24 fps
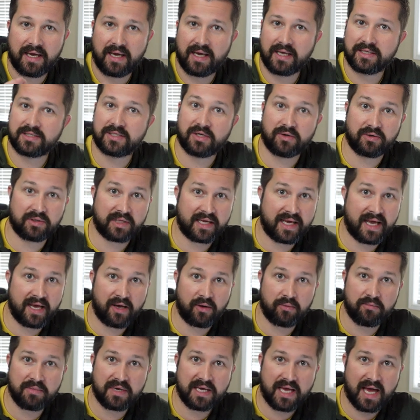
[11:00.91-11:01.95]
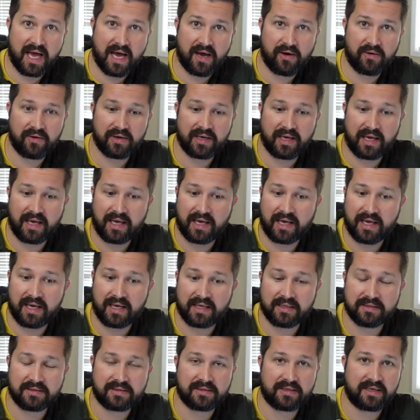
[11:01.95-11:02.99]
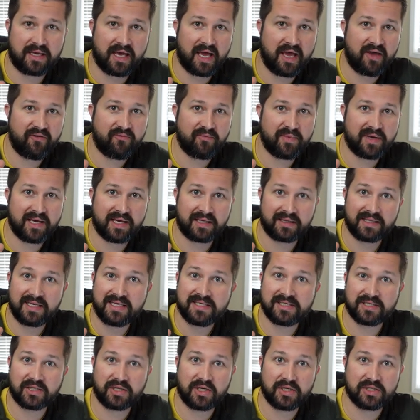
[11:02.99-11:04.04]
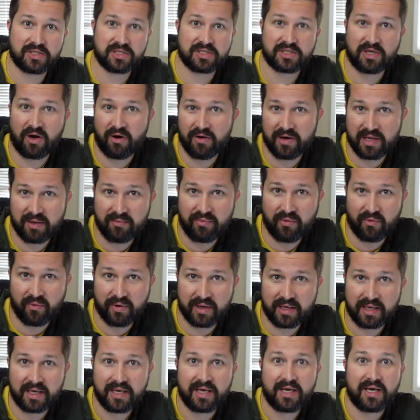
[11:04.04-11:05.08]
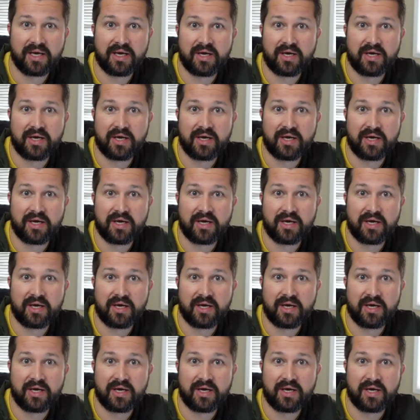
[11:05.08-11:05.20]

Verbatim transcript: It certainly helped me out and gave me at least a good starting point